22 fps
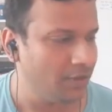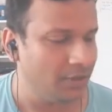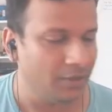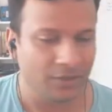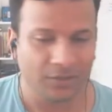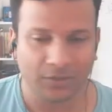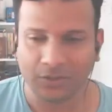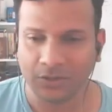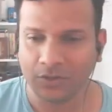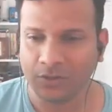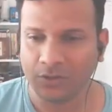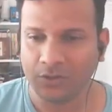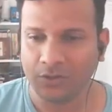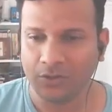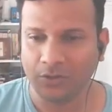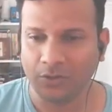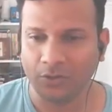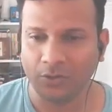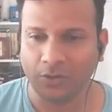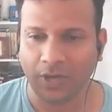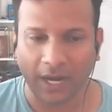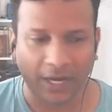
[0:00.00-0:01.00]
So
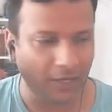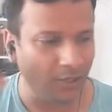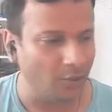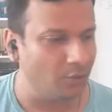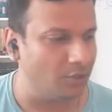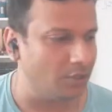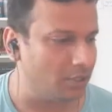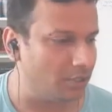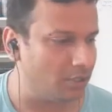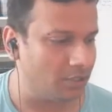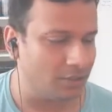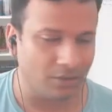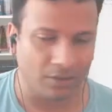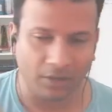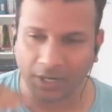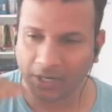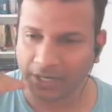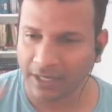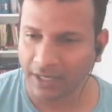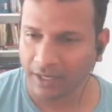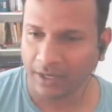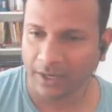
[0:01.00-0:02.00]
you get to the
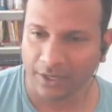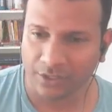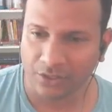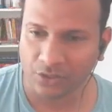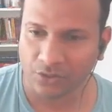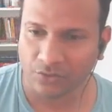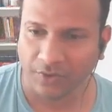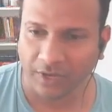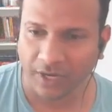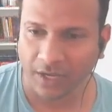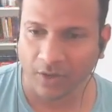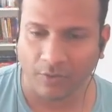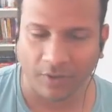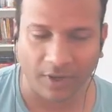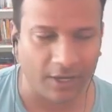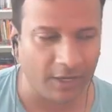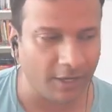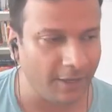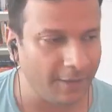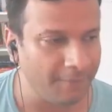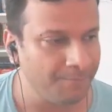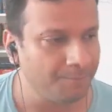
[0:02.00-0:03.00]
cutting edge very
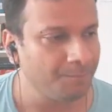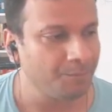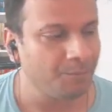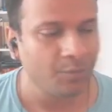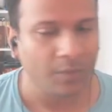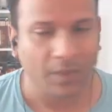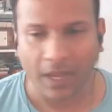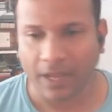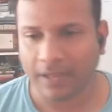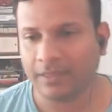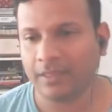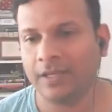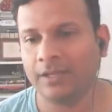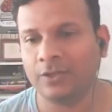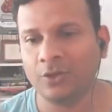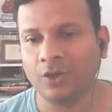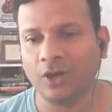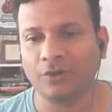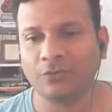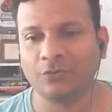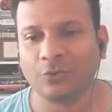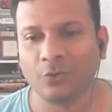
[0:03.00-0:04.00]
quickly, and then
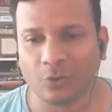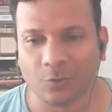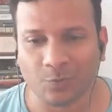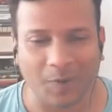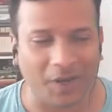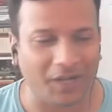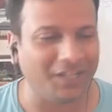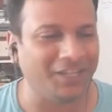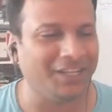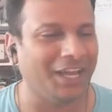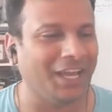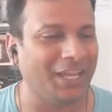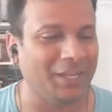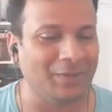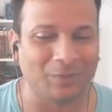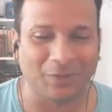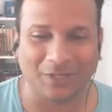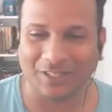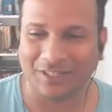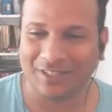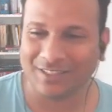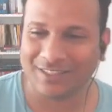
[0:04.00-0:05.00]
you have to spend time
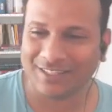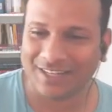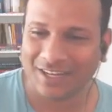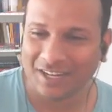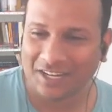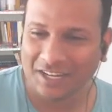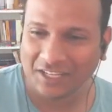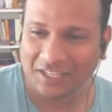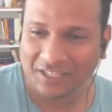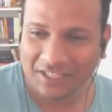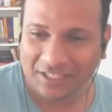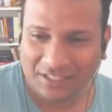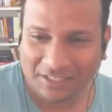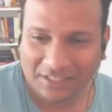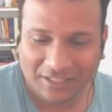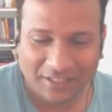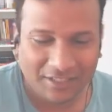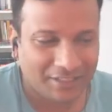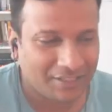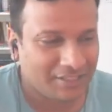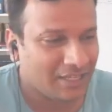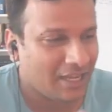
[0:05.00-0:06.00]
understanding
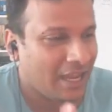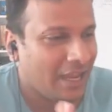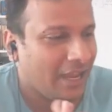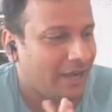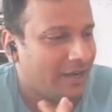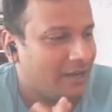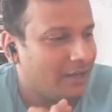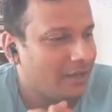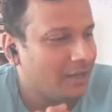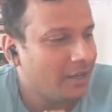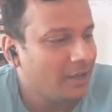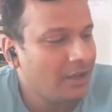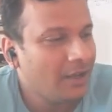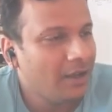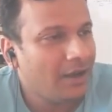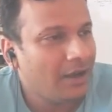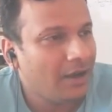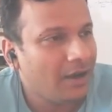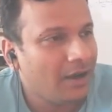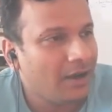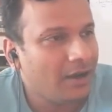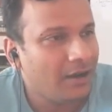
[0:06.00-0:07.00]
research and
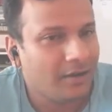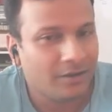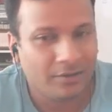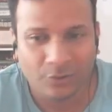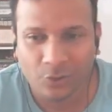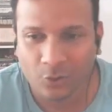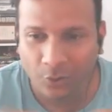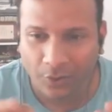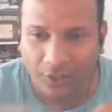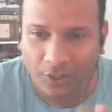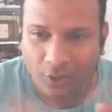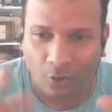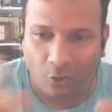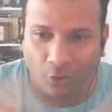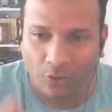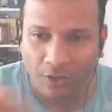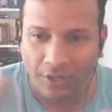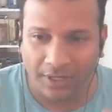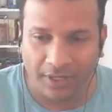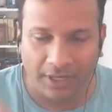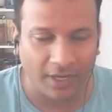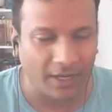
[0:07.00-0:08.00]
doing
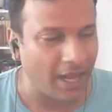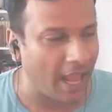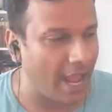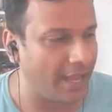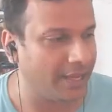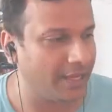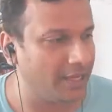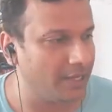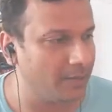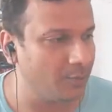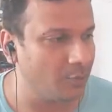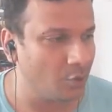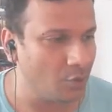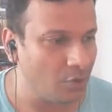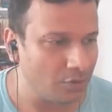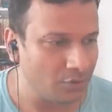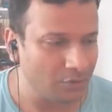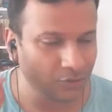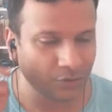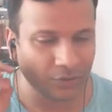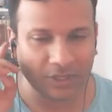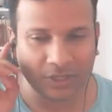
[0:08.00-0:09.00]
coding and hacking more
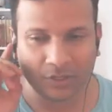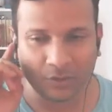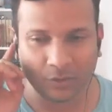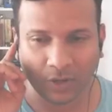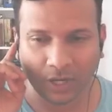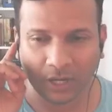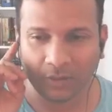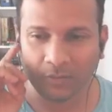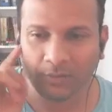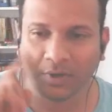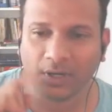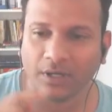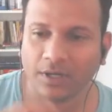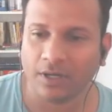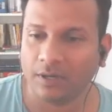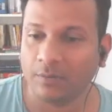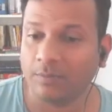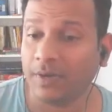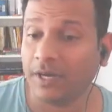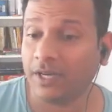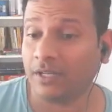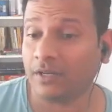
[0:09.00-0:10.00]
so that you can build a
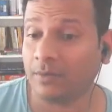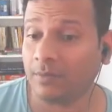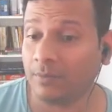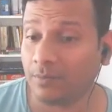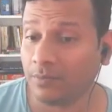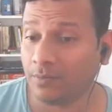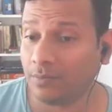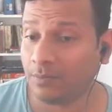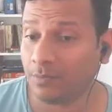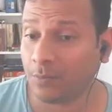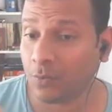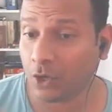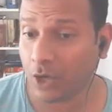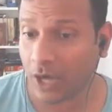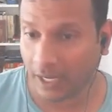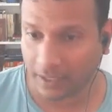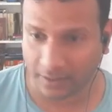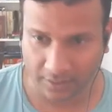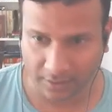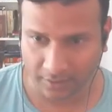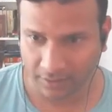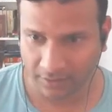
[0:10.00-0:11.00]
better
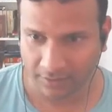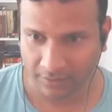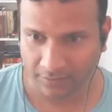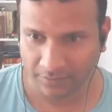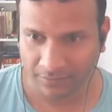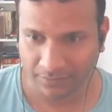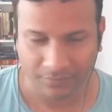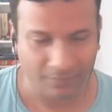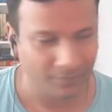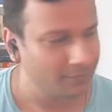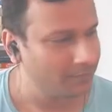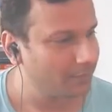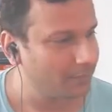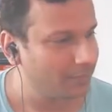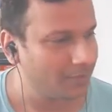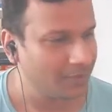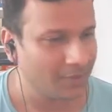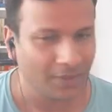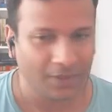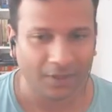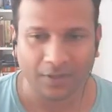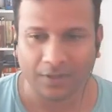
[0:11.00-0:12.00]
product.
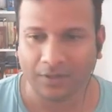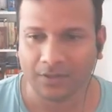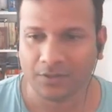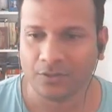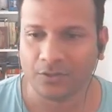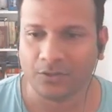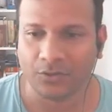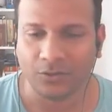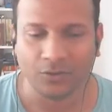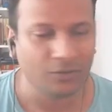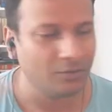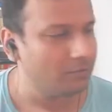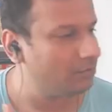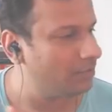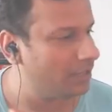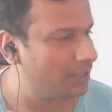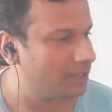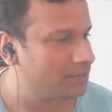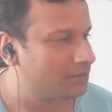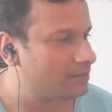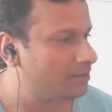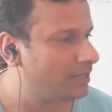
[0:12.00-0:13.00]
So
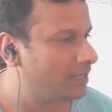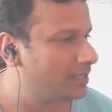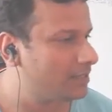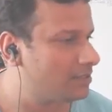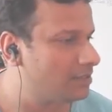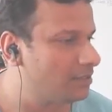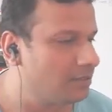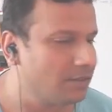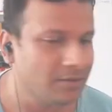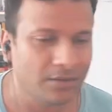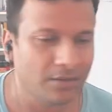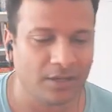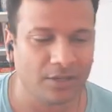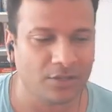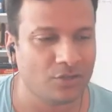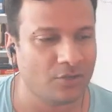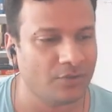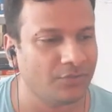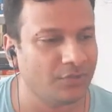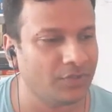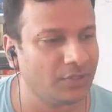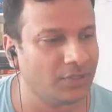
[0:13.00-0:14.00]
let's learn
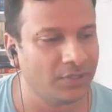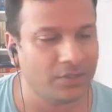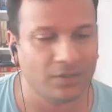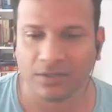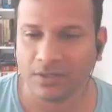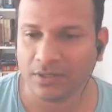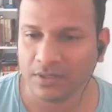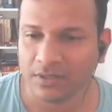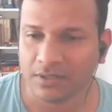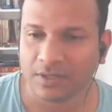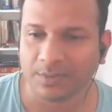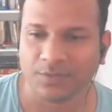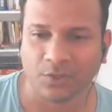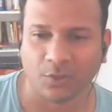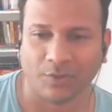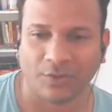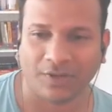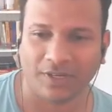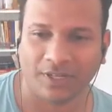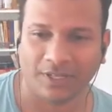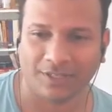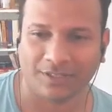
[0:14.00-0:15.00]
rest of the things in
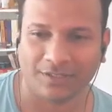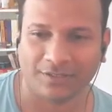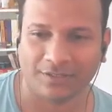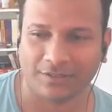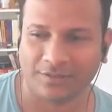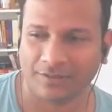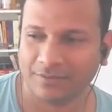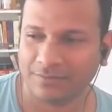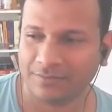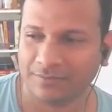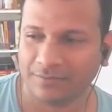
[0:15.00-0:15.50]
subsequent lectures.